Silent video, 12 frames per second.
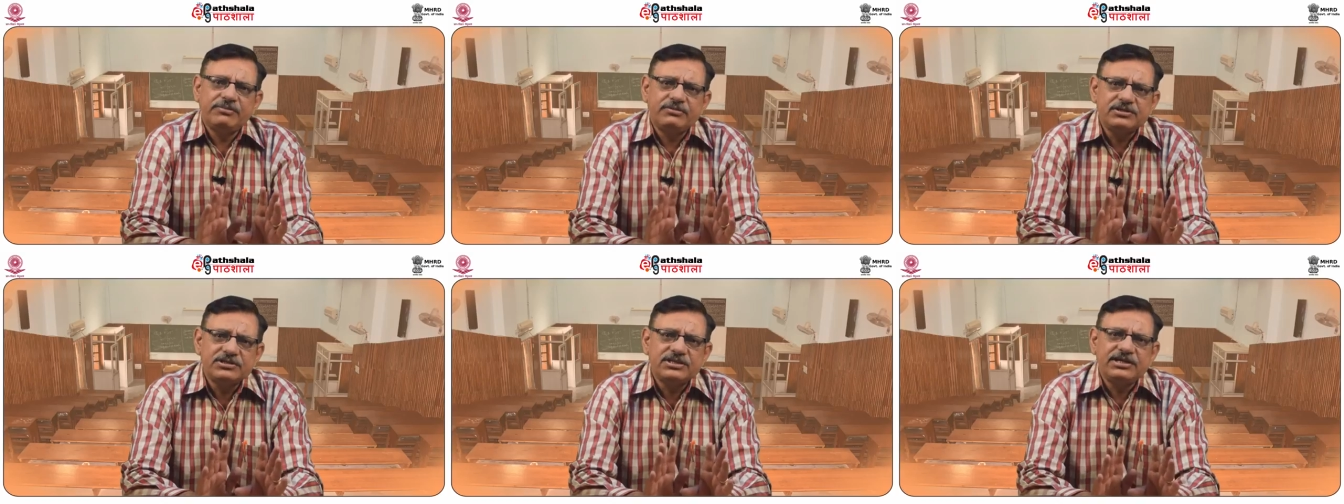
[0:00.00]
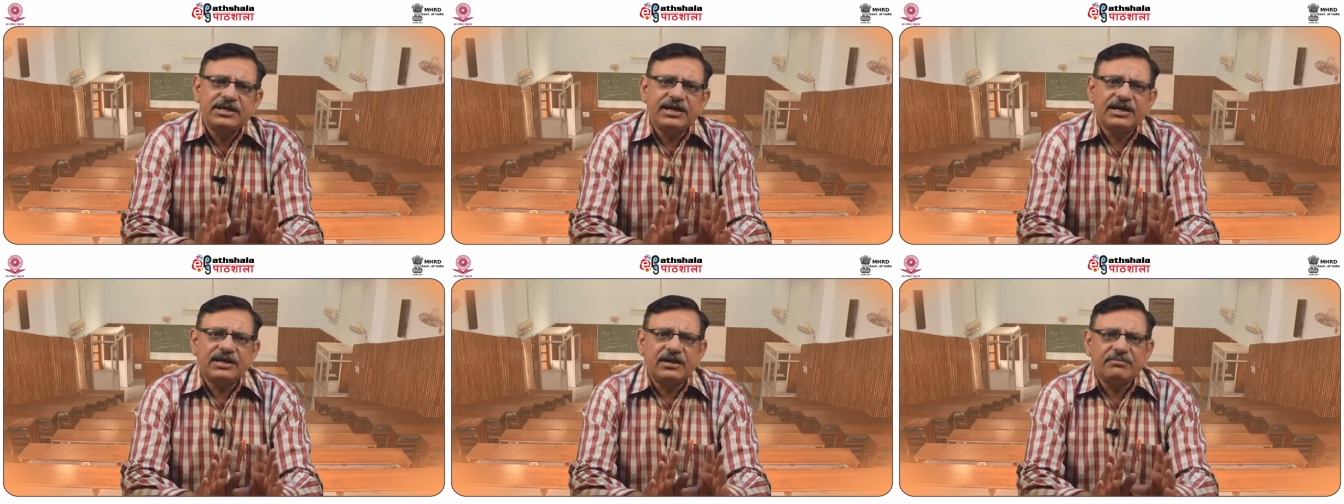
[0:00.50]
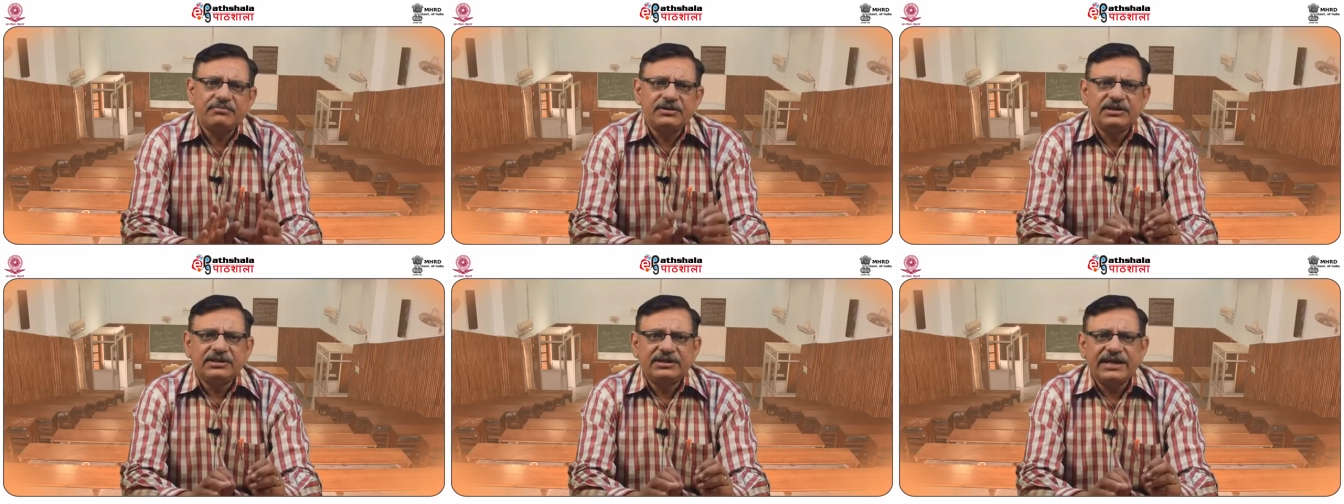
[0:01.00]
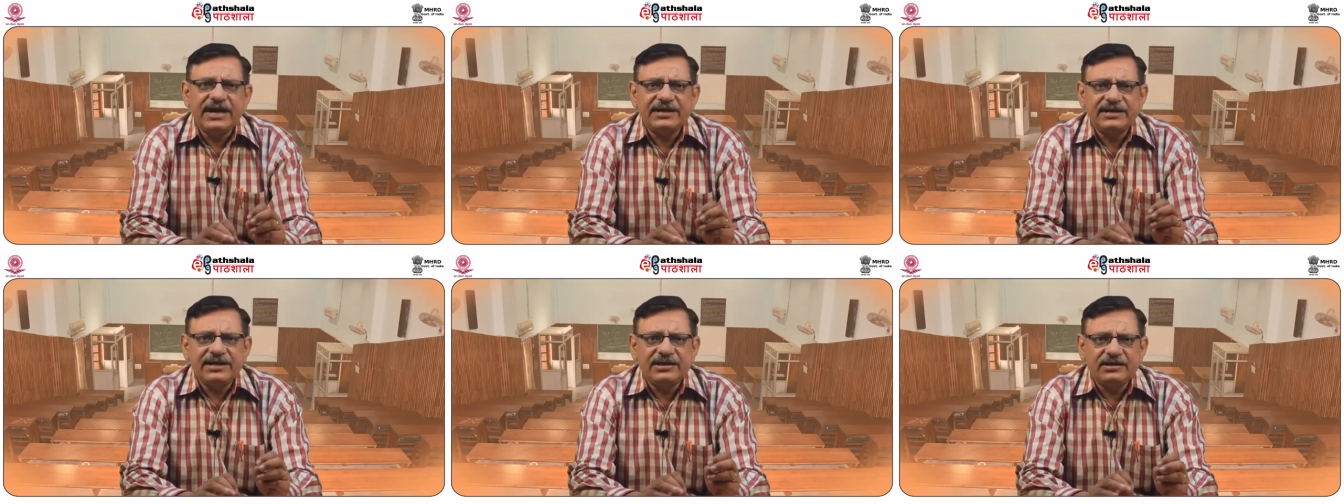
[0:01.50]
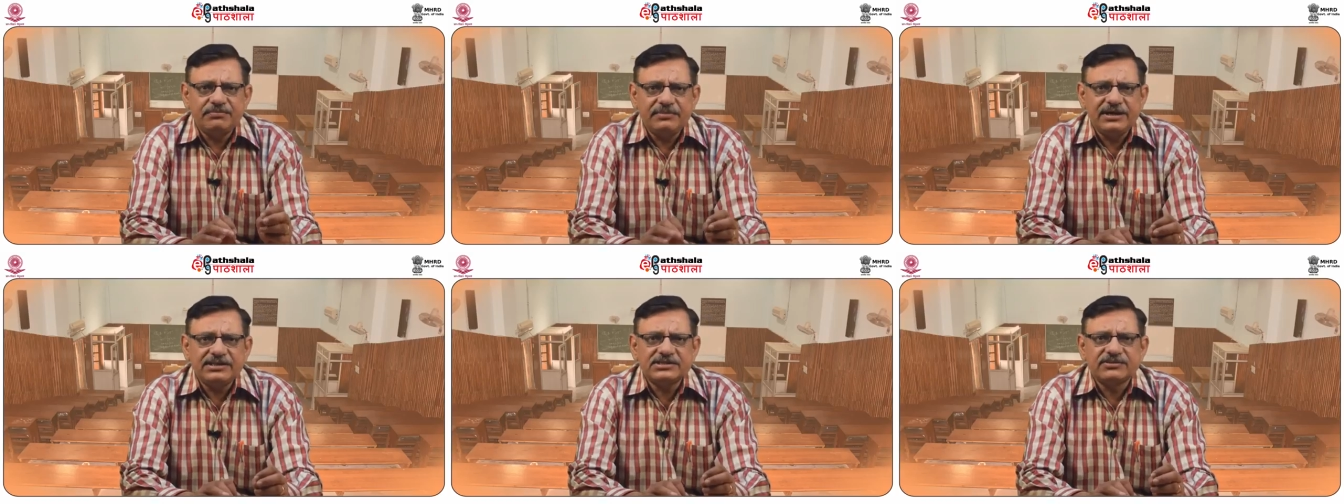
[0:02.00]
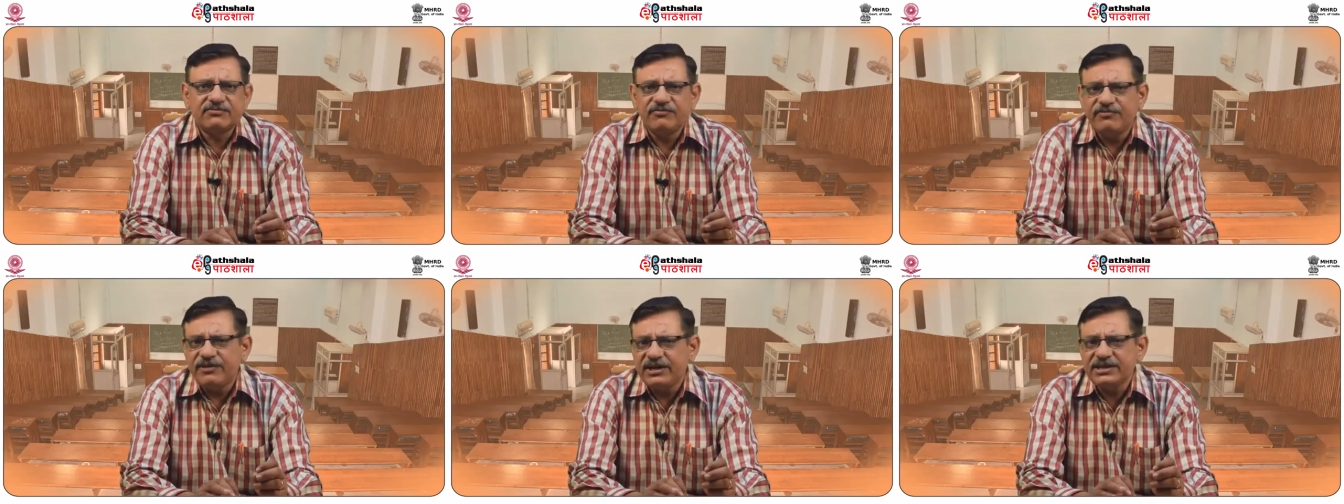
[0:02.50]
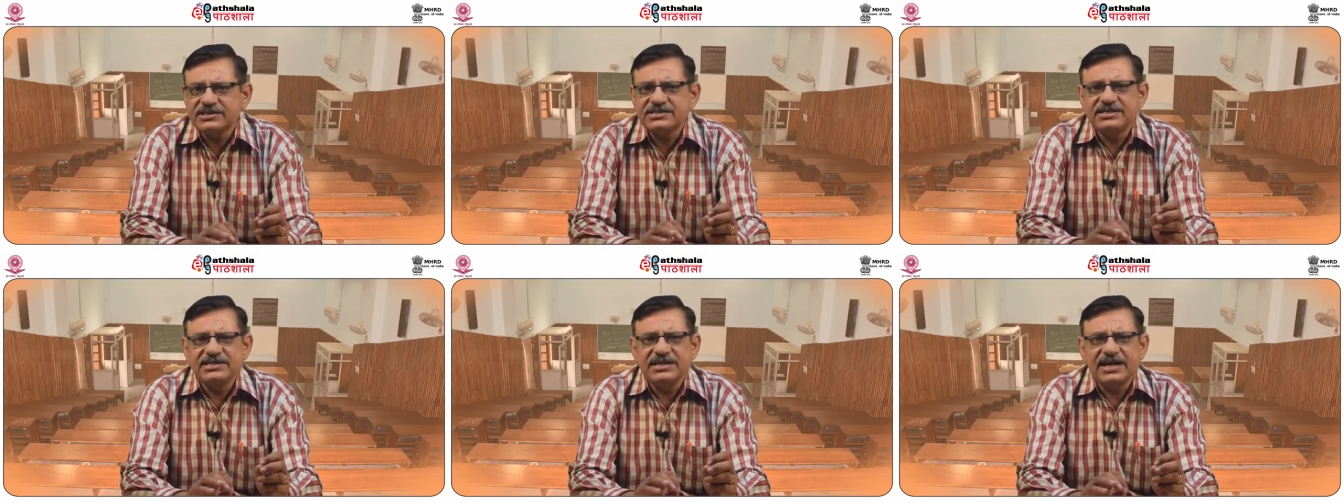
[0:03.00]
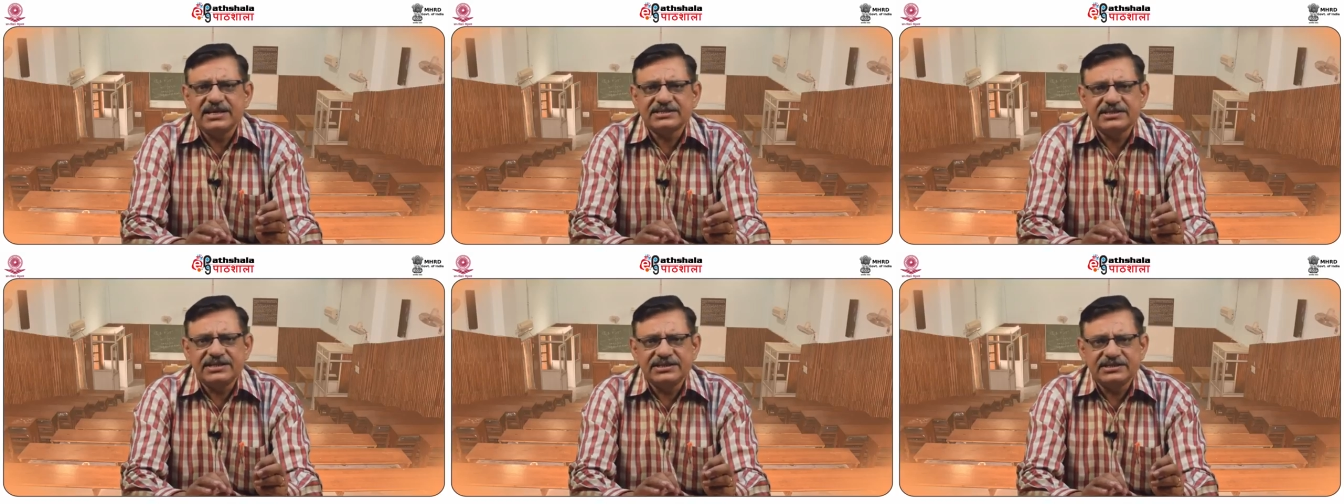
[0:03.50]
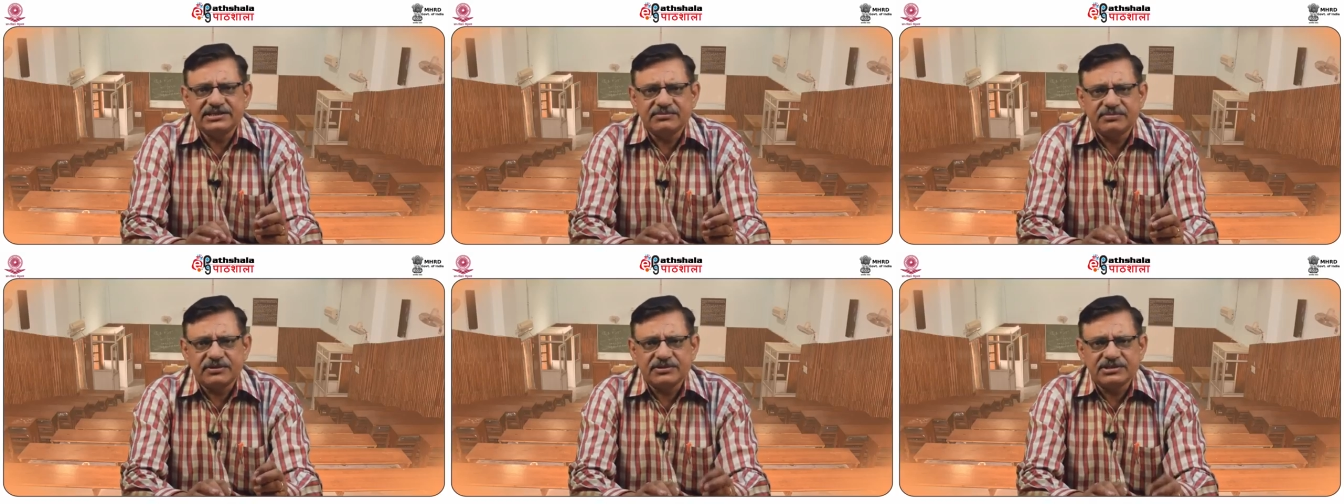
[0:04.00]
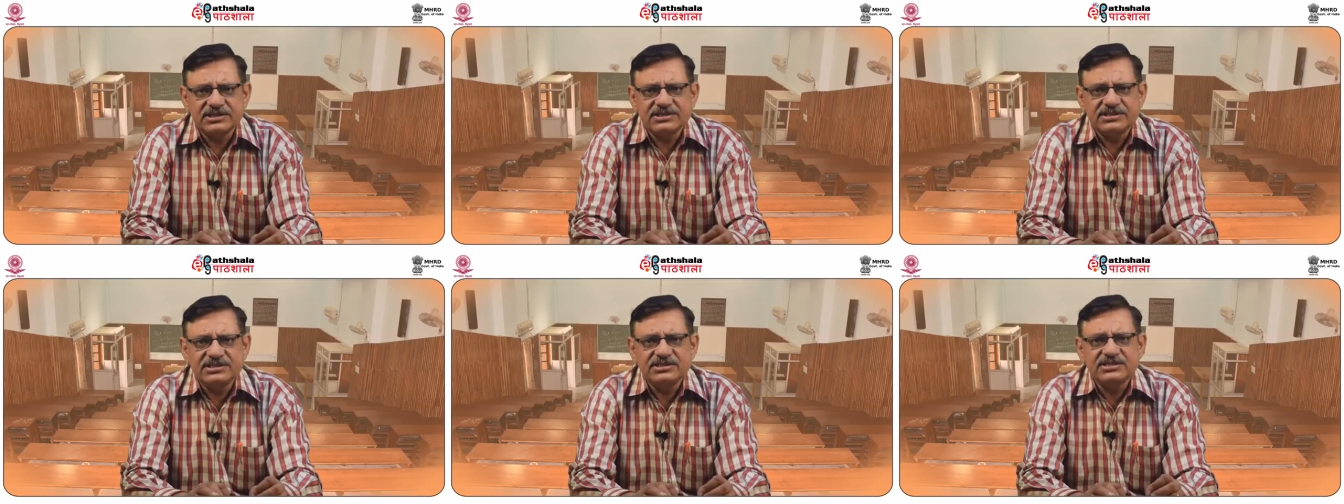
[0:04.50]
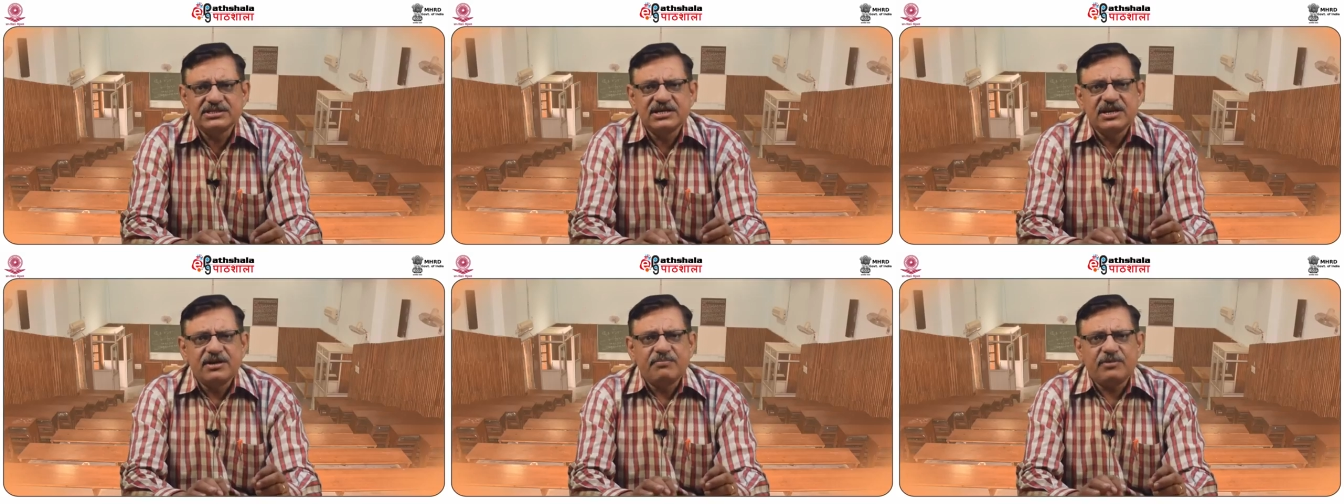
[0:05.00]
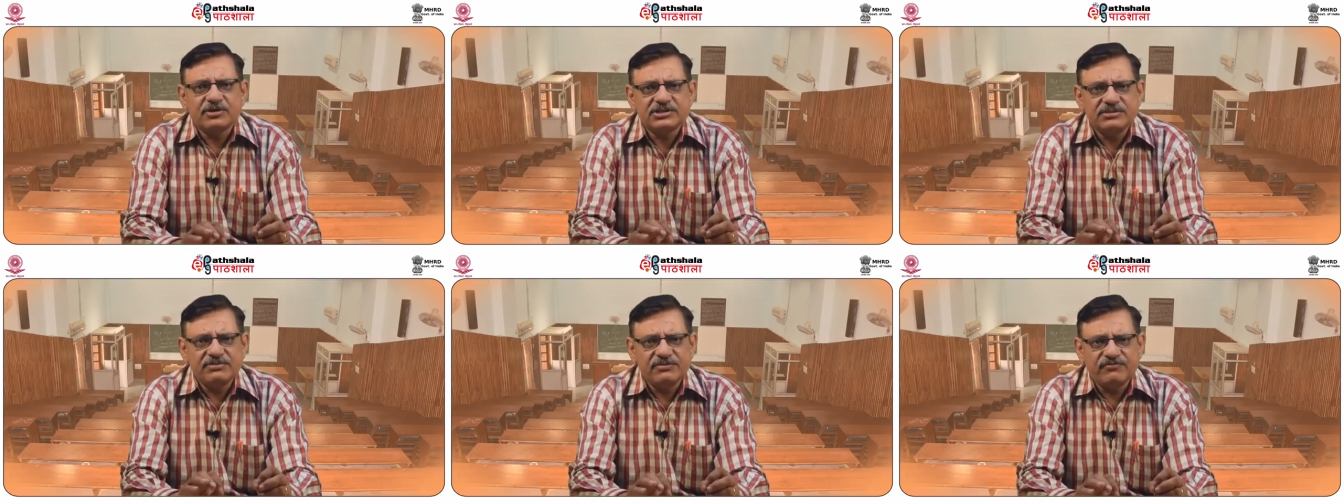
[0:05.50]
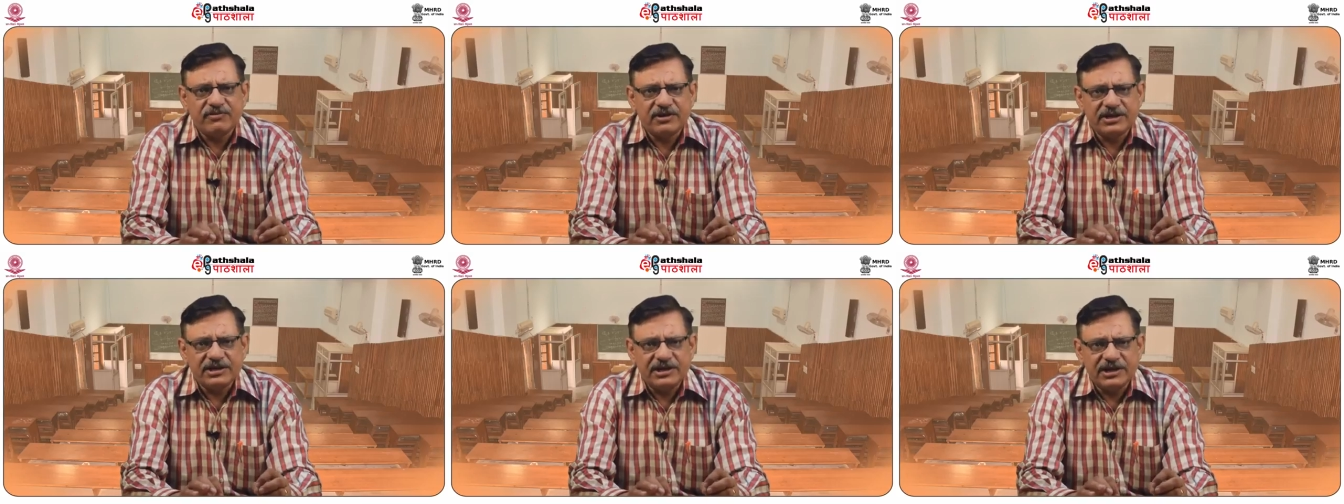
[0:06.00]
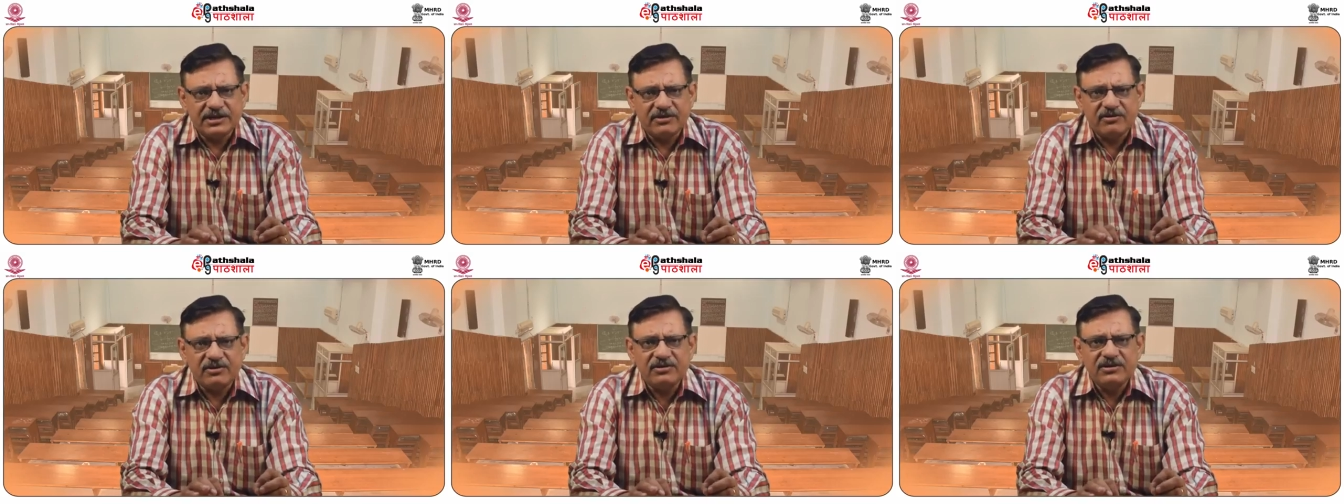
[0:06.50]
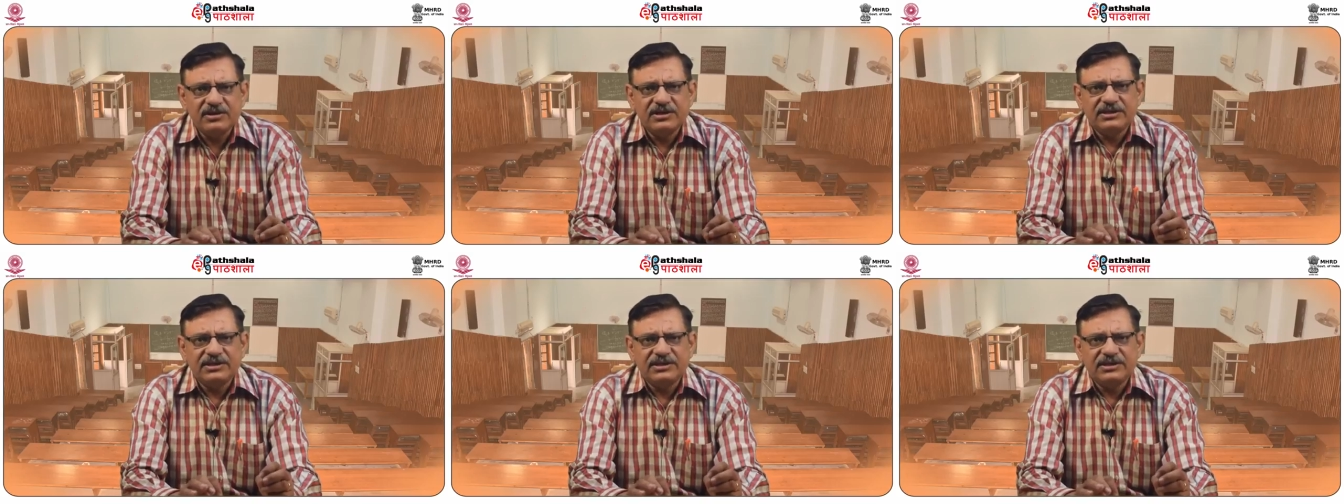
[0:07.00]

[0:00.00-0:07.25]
Jablonski diagram that interprets various de-excitation processes possible for an electron